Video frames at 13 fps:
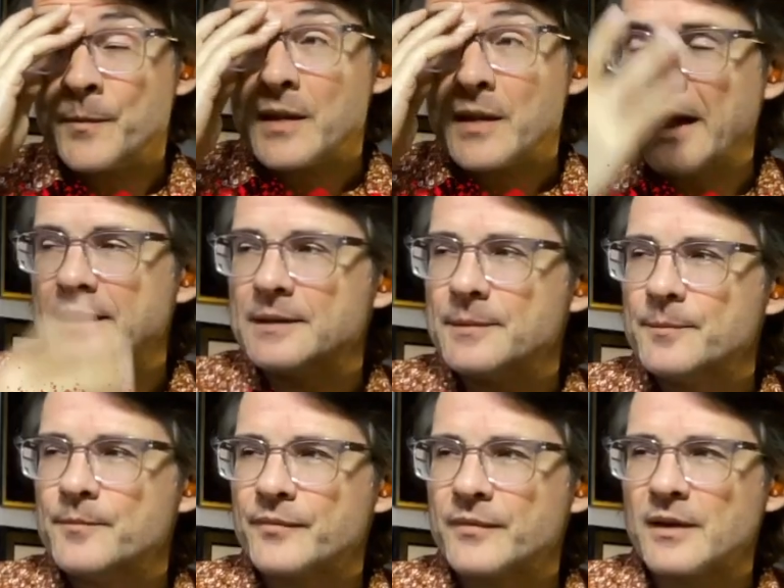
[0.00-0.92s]
And
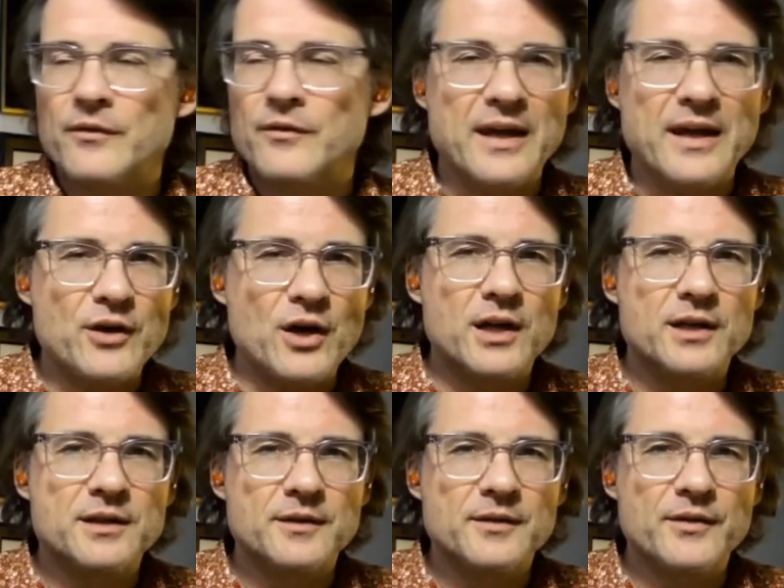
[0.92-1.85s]
they
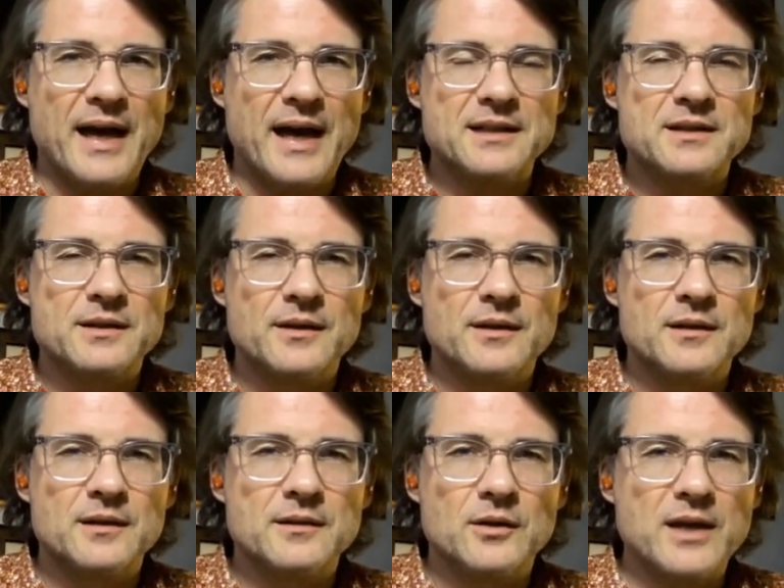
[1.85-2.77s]
thought that,
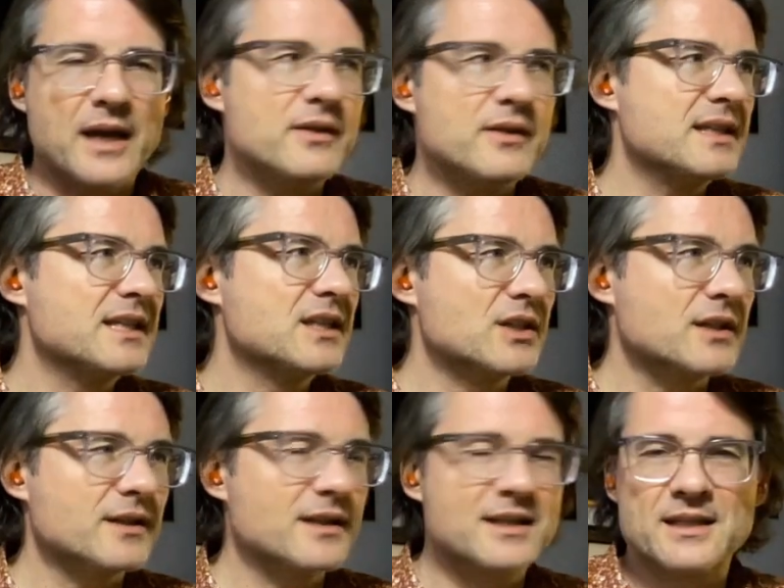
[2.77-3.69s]
okay, this
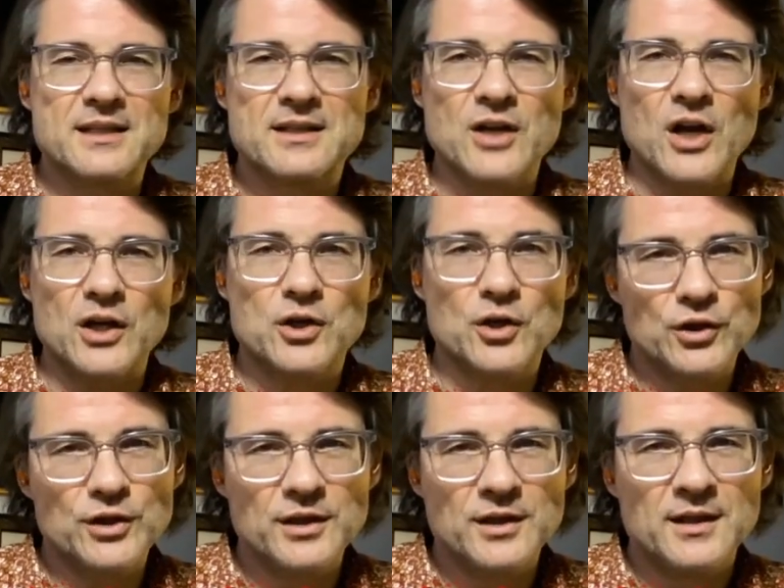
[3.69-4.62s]
is not
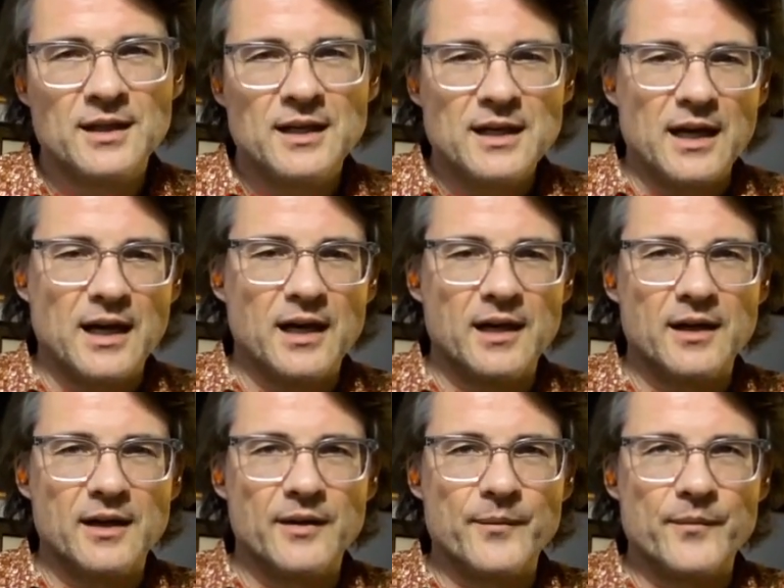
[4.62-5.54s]
good.
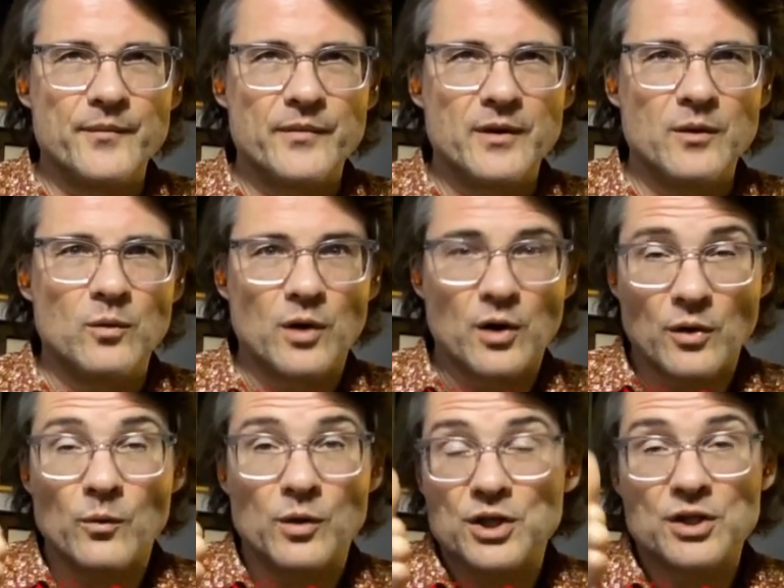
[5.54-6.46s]

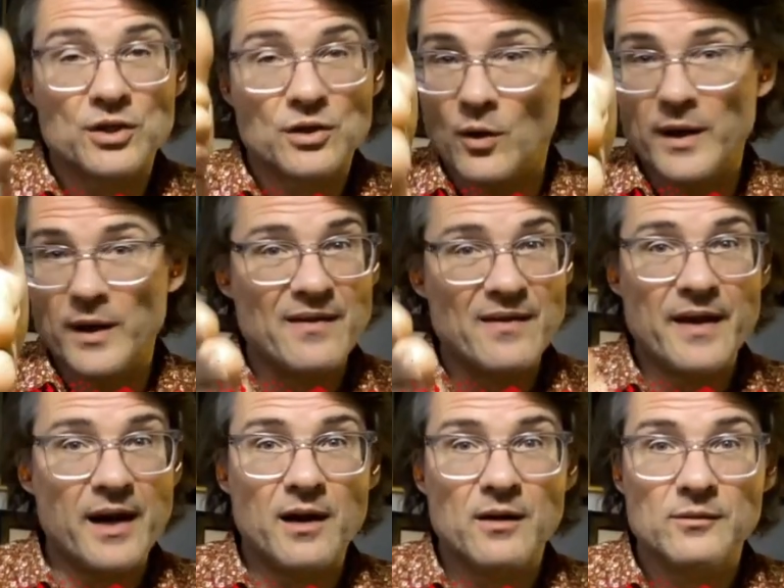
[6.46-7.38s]
We're just going in
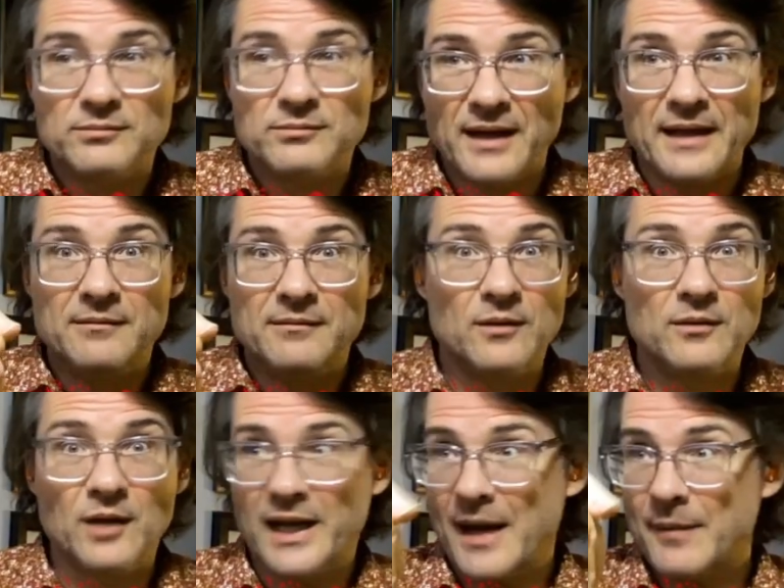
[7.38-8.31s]
there, and
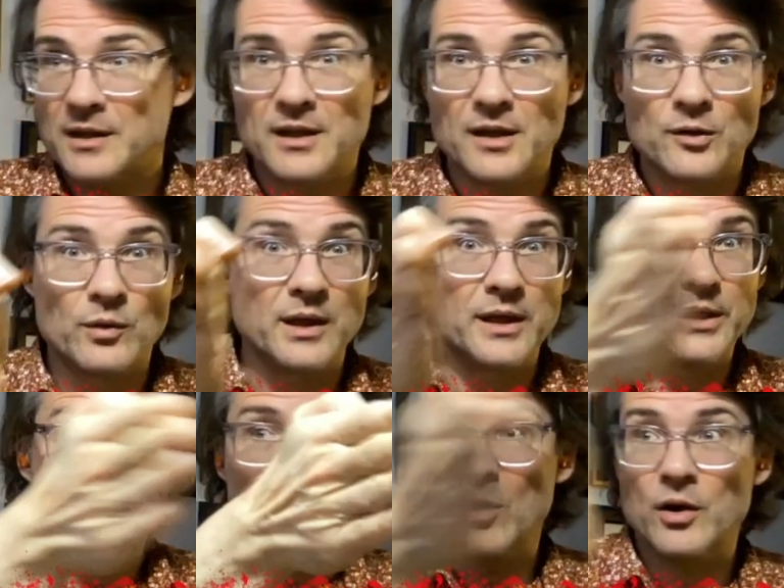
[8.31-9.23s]
the captain didn't really
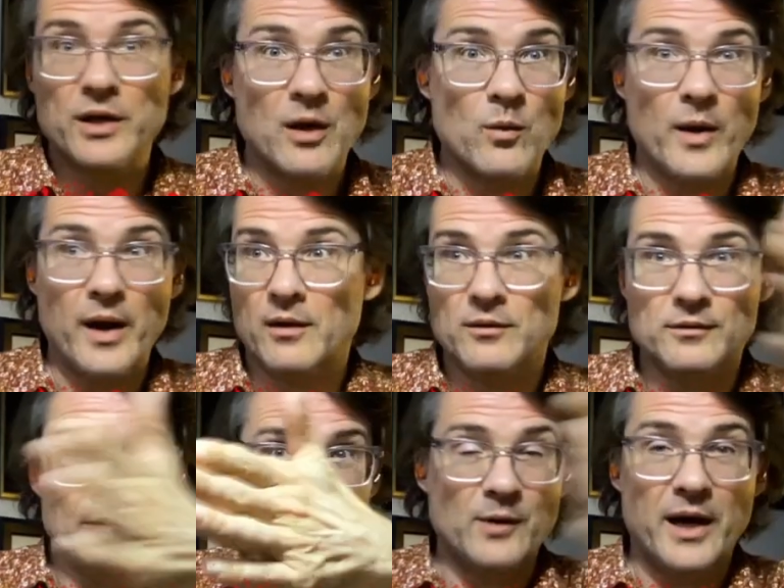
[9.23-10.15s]
know, okay, where
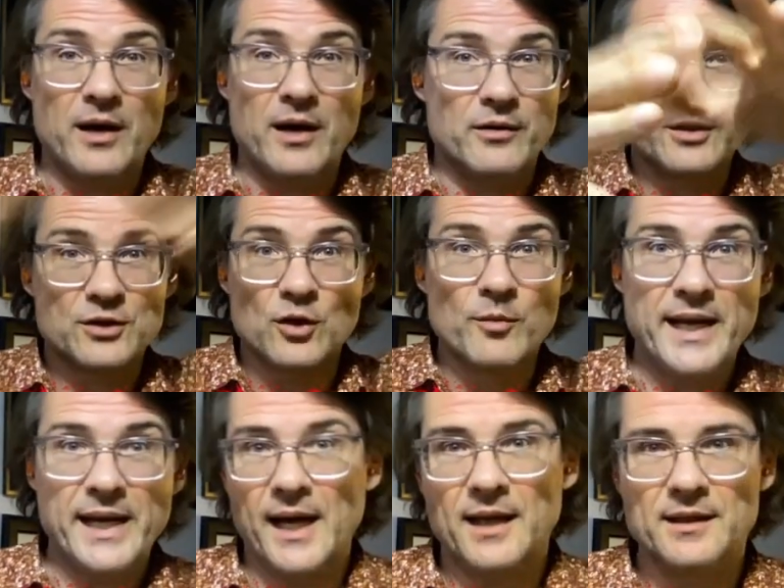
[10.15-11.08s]
there's so
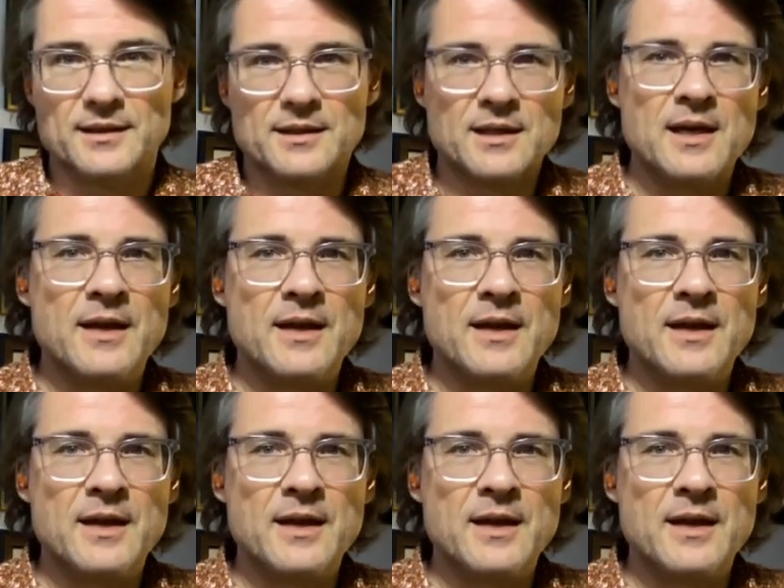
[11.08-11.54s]
many islands,